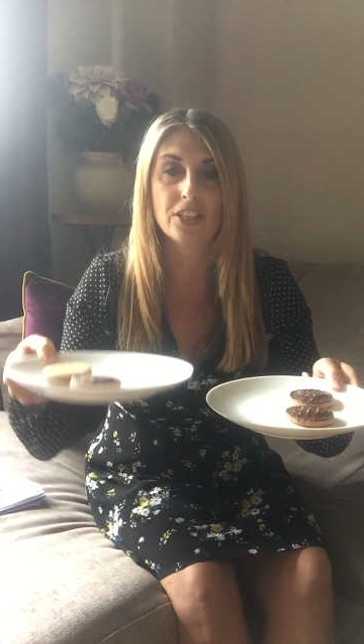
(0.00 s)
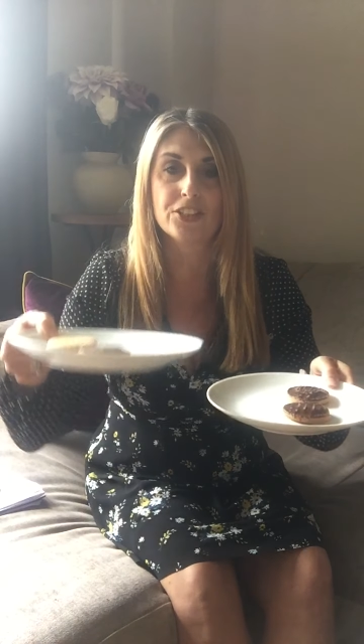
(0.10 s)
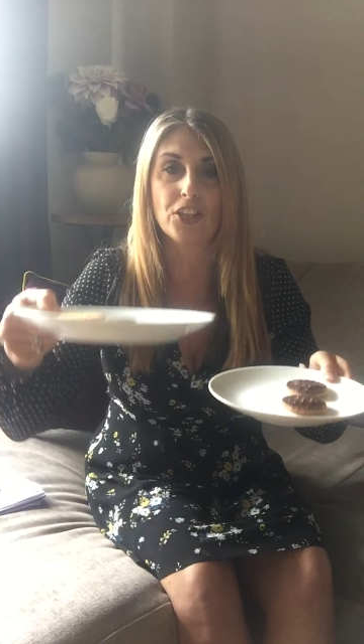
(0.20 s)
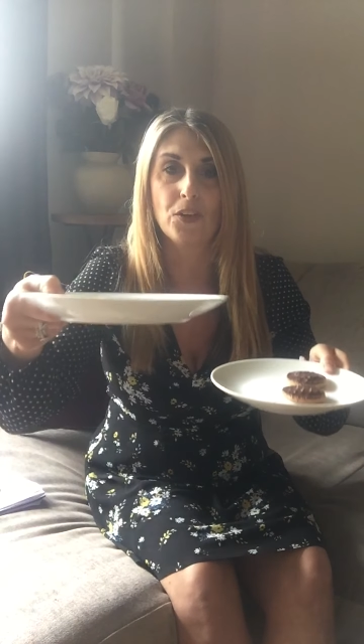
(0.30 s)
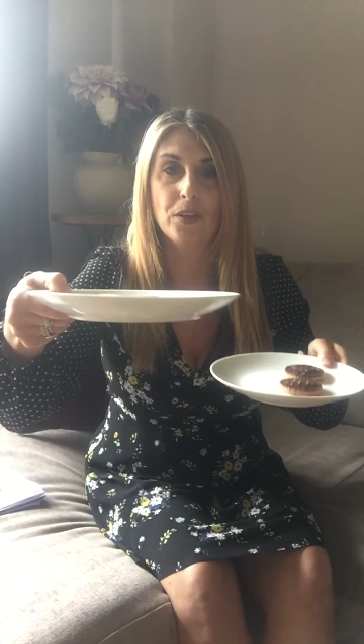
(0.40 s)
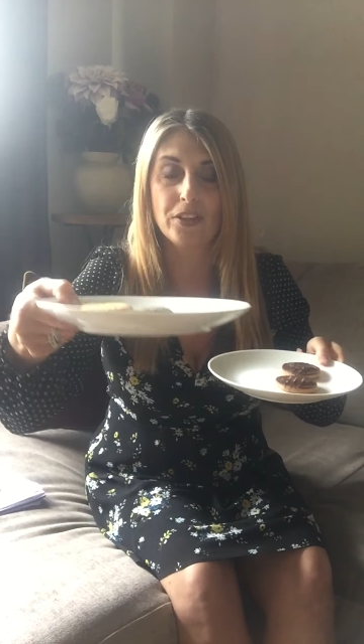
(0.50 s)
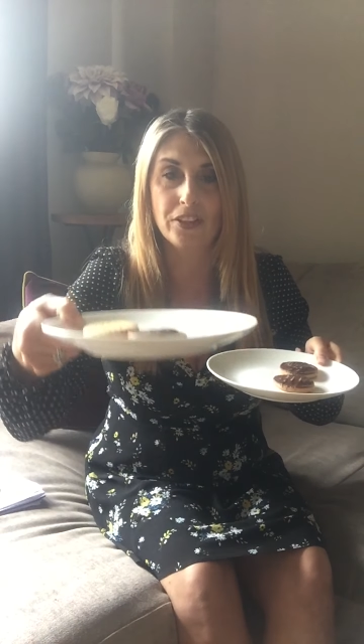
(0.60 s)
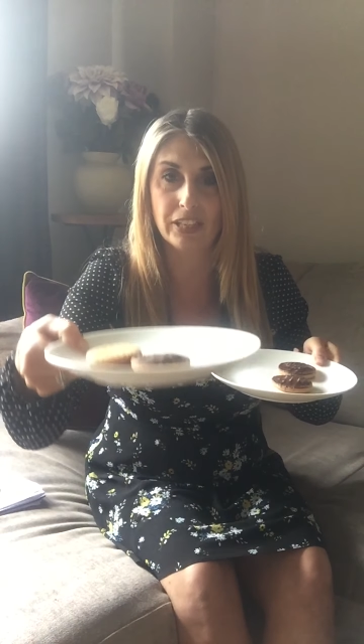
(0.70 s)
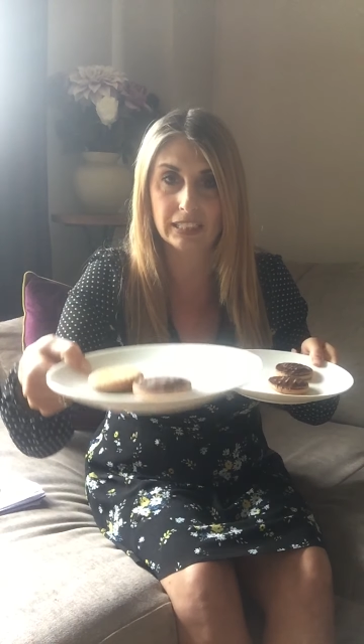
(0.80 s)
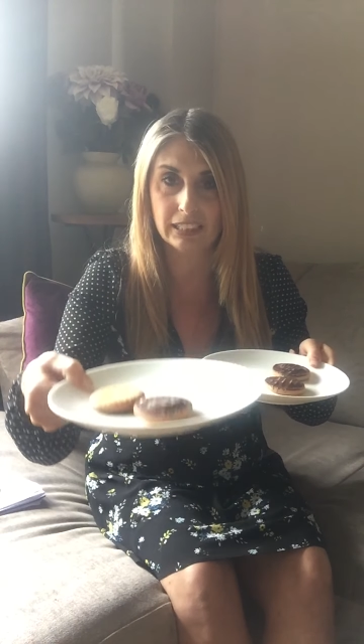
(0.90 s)
So
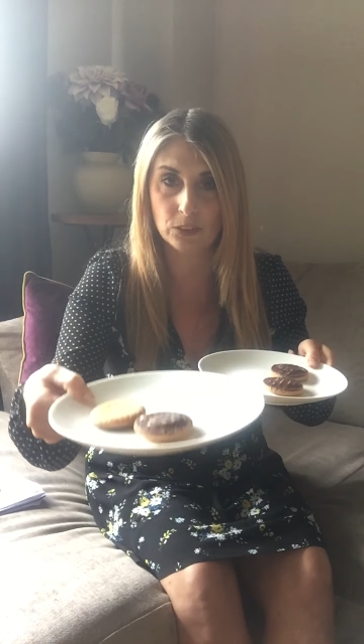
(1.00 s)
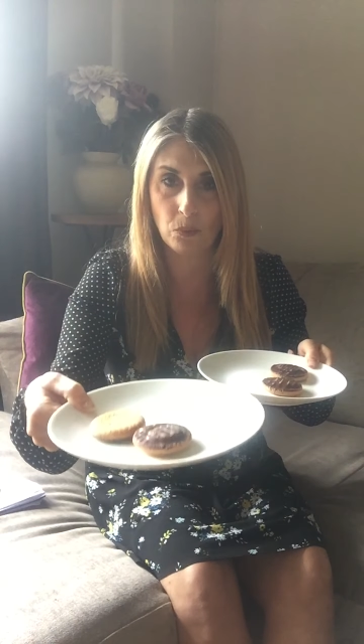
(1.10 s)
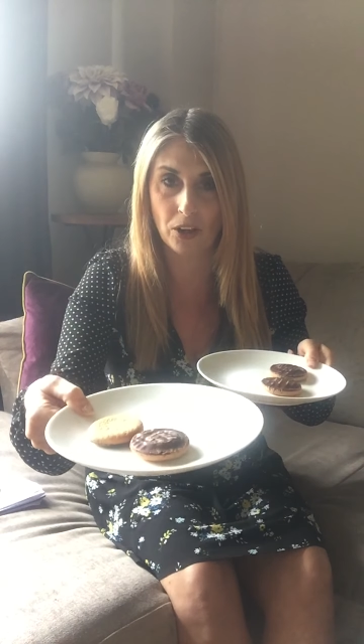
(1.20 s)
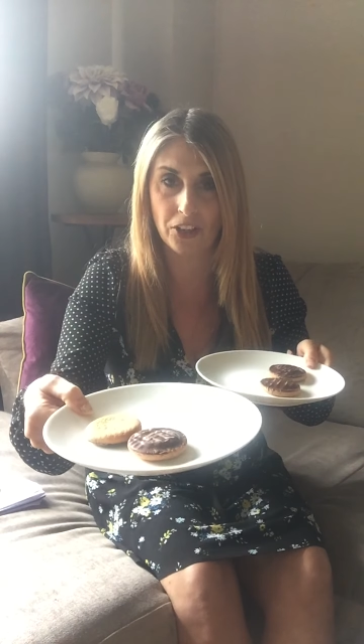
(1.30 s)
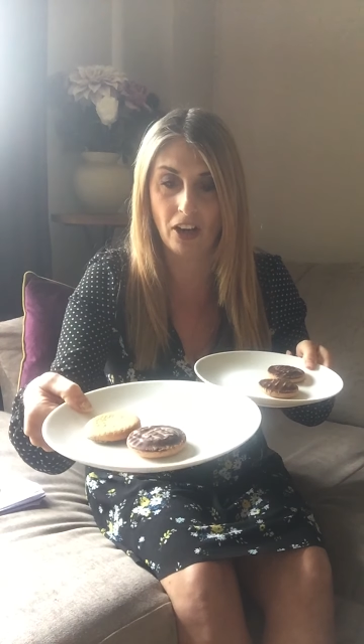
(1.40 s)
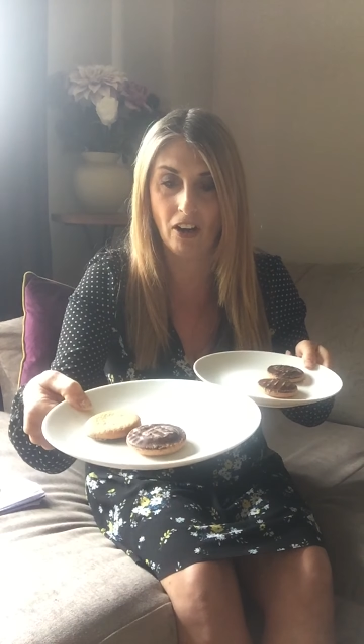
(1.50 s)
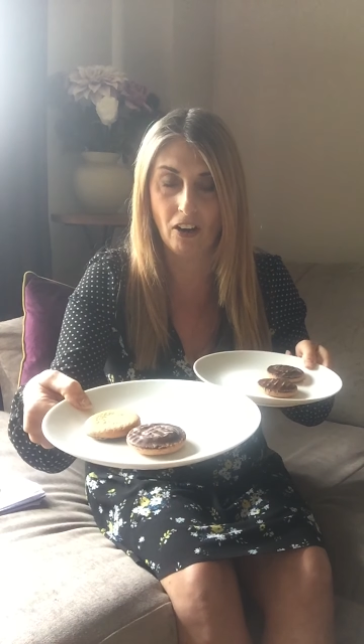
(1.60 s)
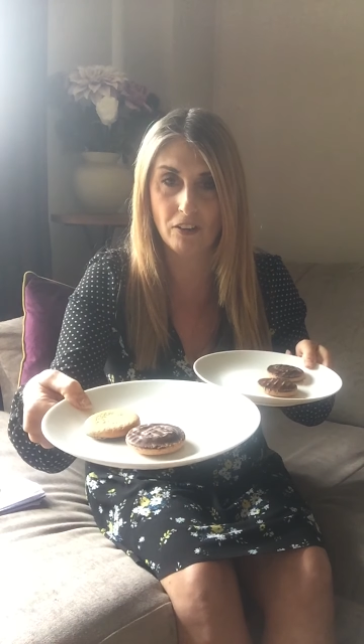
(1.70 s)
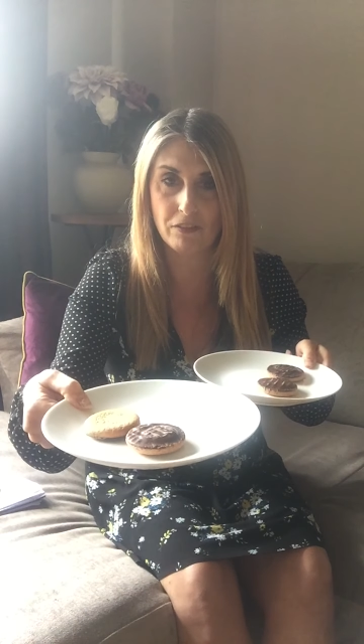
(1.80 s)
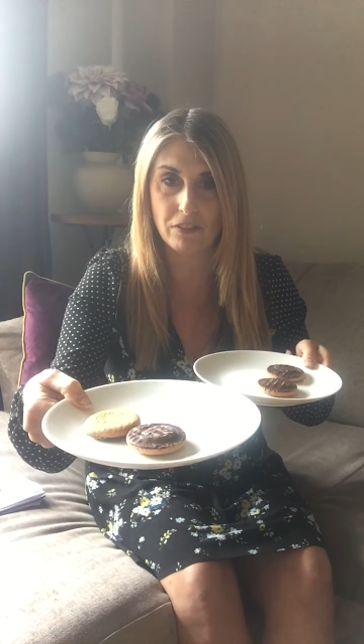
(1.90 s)
this is 1
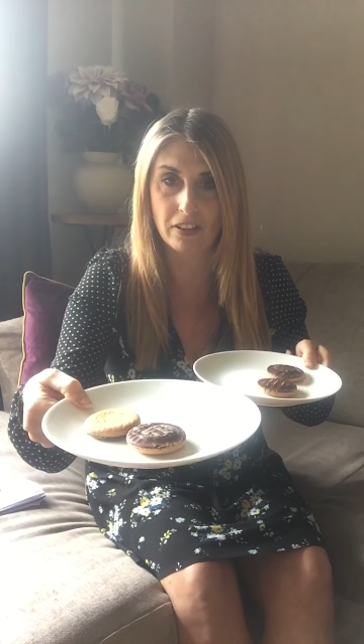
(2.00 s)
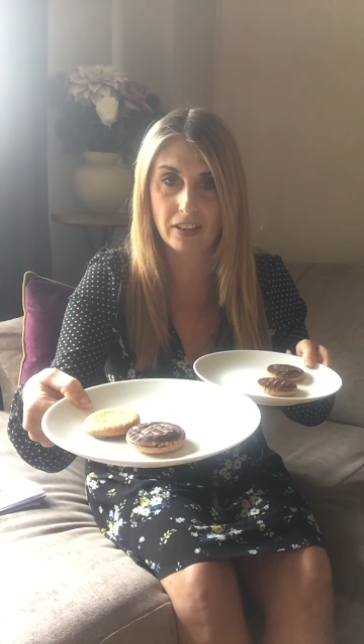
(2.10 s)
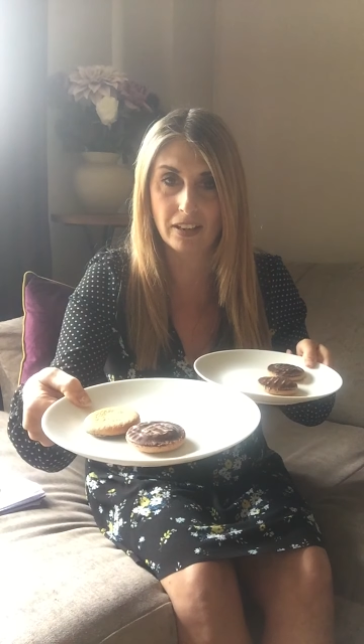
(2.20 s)
half